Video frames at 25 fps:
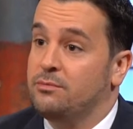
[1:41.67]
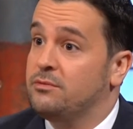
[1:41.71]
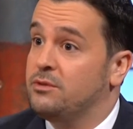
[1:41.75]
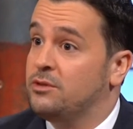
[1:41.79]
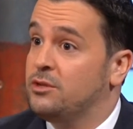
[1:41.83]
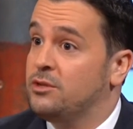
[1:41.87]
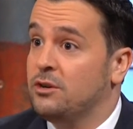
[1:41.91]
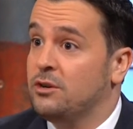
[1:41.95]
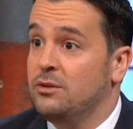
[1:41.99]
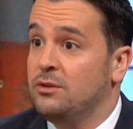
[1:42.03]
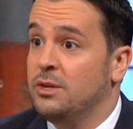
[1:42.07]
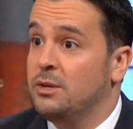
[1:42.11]

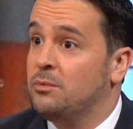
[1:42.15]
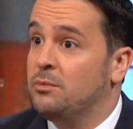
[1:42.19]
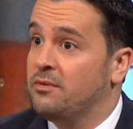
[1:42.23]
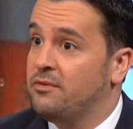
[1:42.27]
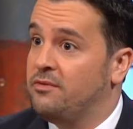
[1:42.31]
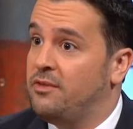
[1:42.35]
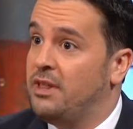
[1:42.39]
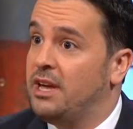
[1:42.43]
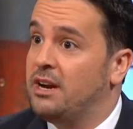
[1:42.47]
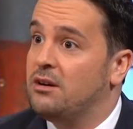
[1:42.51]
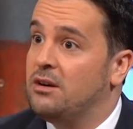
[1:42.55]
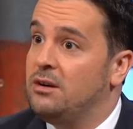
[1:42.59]
certainly were
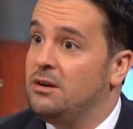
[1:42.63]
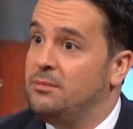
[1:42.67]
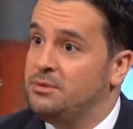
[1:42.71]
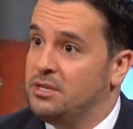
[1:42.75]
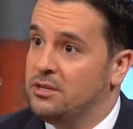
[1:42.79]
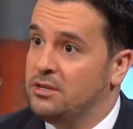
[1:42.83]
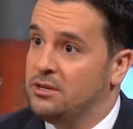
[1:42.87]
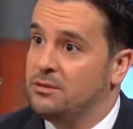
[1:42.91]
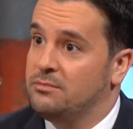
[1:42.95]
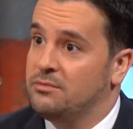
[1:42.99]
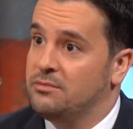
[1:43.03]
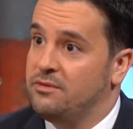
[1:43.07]
flare-ups
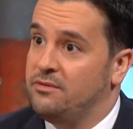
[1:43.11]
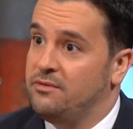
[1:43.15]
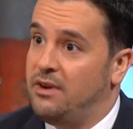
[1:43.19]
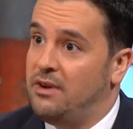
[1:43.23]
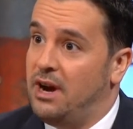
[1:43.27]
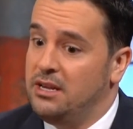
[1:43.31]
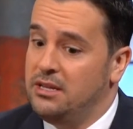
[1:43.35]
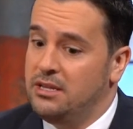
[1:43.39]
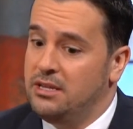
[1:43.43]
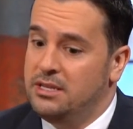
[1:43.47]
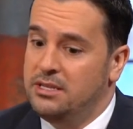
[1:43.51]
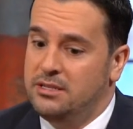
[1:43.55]
in terms of
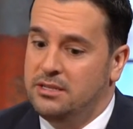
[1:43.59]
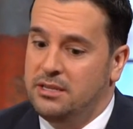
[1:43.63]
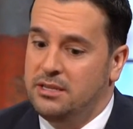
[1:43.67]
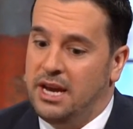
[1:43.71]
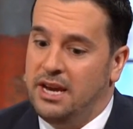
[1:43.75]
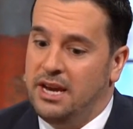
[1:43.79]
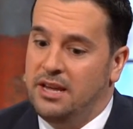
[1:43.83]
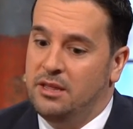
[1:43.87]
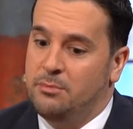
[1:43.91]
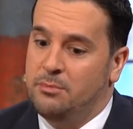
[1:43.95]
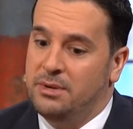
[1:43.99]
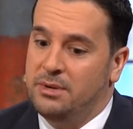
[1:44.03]
violence
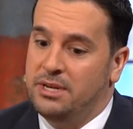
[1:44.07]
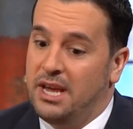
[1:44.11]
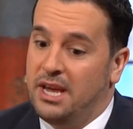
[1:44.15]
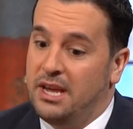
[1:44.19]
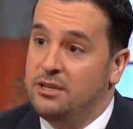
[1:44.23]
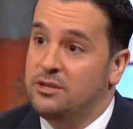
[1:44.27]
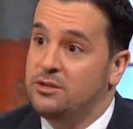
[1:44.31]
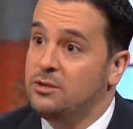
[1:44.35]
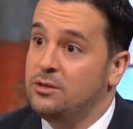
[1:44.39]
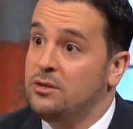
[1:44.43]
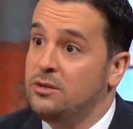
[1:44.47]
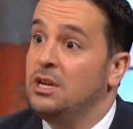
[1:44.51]
and the
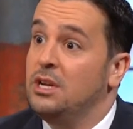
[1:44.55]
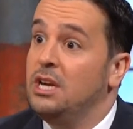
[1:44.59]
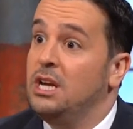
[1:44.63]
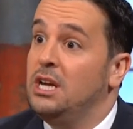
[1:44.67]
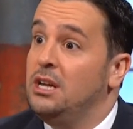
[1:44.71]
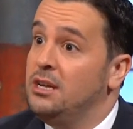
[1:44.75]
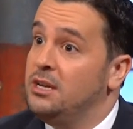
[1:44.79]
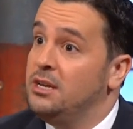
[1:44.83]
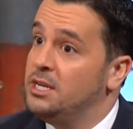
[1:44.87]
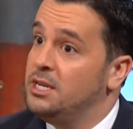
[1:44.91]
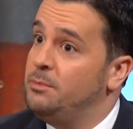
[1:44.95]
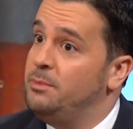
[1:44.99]
potential
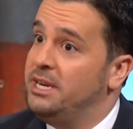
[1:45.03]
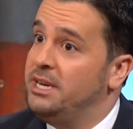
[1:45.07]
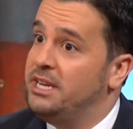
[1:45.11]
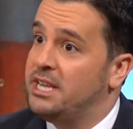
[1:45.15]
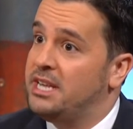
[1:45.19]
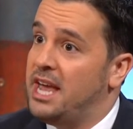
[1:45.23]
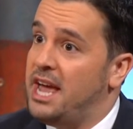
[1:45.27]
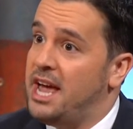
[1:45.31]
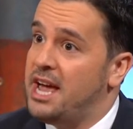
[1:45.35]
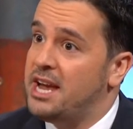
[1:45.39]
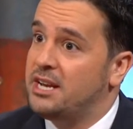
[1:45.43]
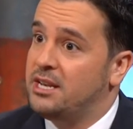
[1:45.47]
to be
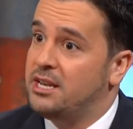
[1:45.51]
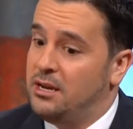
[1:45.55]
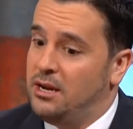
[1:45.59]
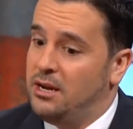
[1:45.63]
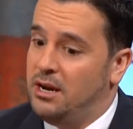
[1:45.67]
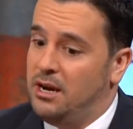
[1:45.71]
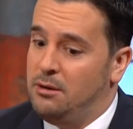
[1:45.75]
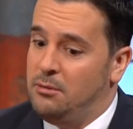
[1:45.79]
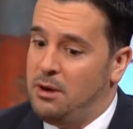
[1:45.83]
attacked.